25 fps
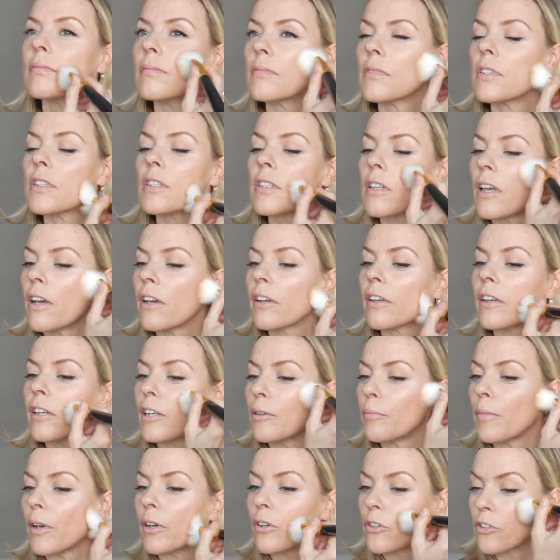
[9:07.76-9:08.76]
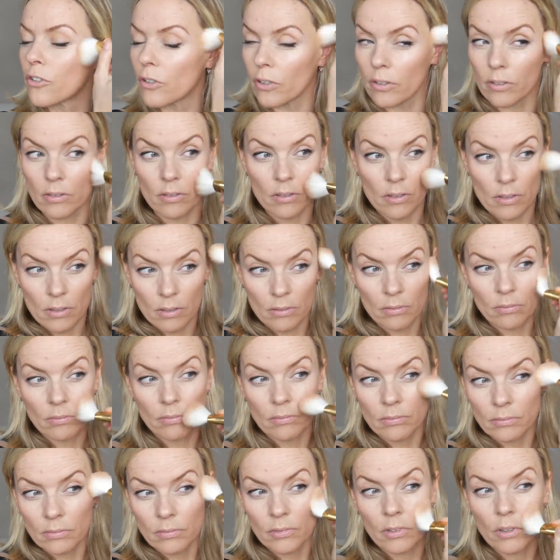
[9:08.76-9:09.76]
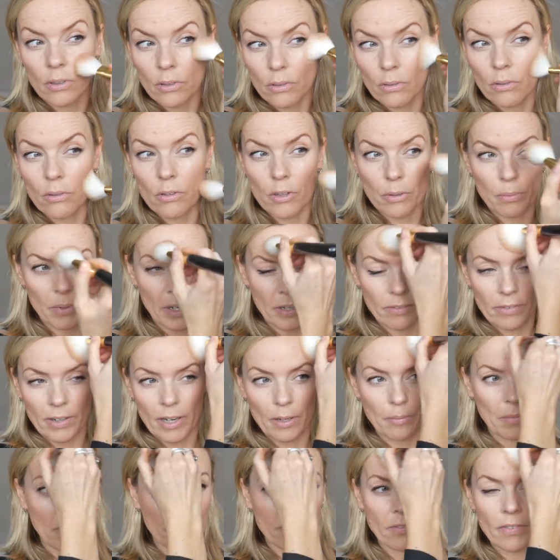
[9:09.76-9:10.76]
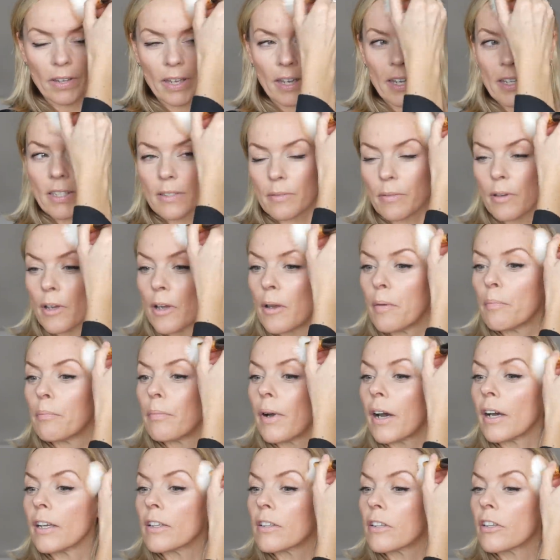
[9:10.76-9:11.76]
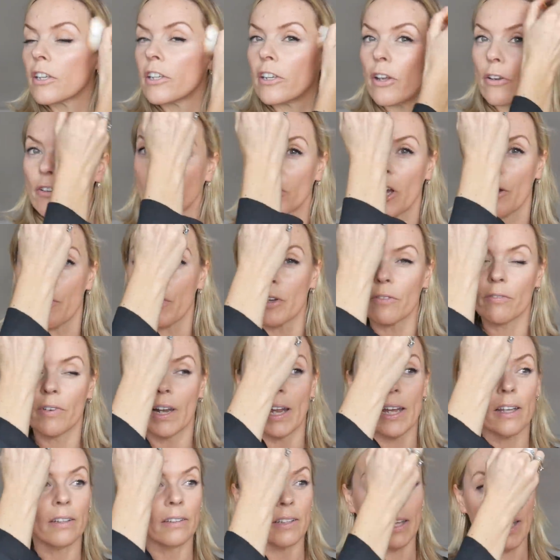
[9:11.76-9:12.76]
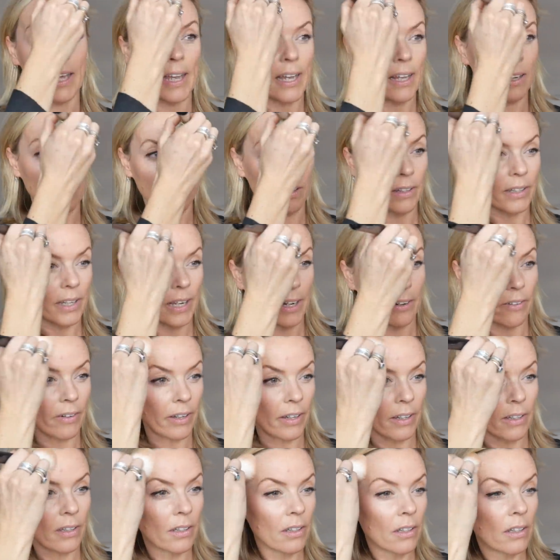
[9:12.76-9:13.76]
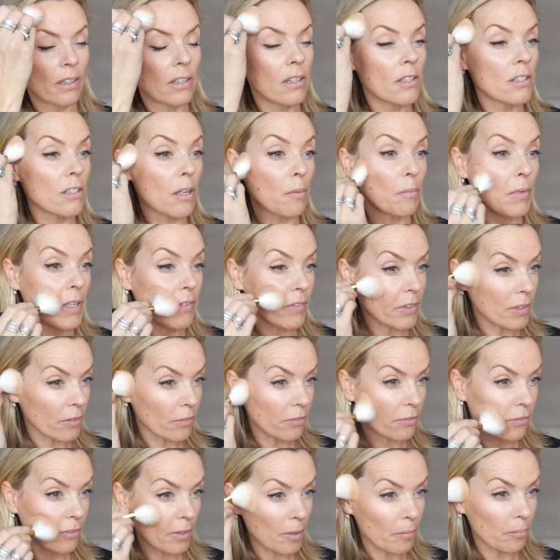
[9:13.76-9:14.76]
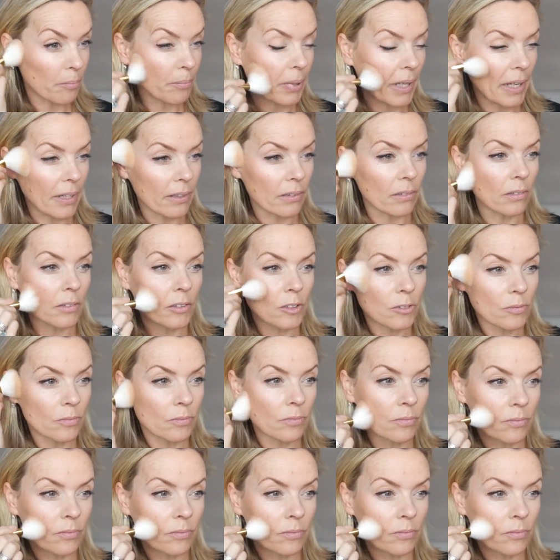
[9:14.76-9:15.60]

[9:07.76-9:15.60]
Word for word: circular motions all the way around my face, but you know, going round the hairline area. So I'm leaving the front panel